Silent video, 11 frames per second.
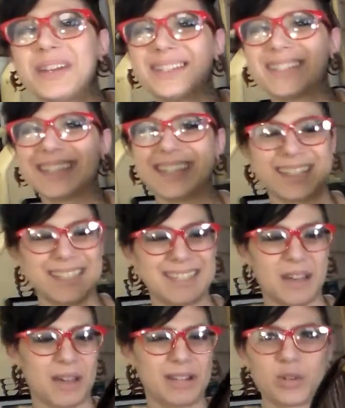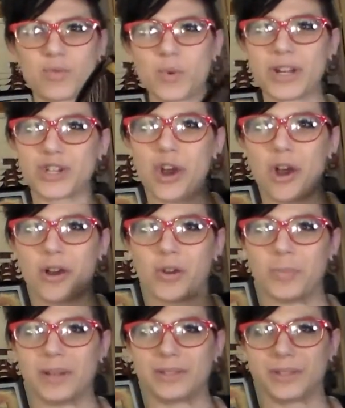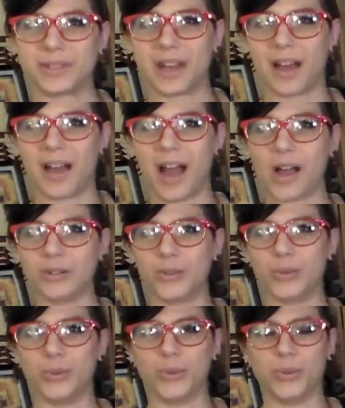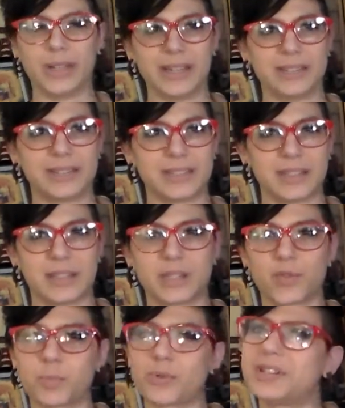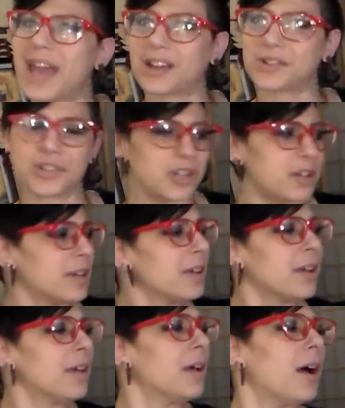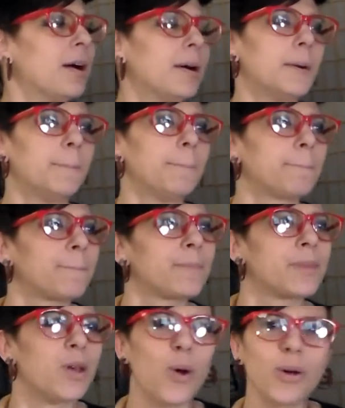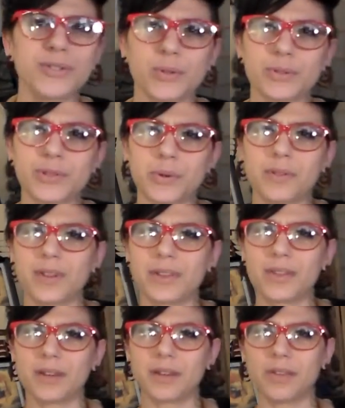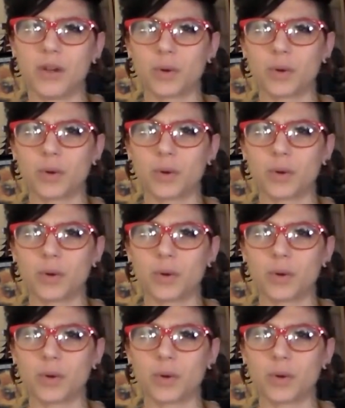it's a runic charm. It's Alu. It's for protection. Also, sort of in the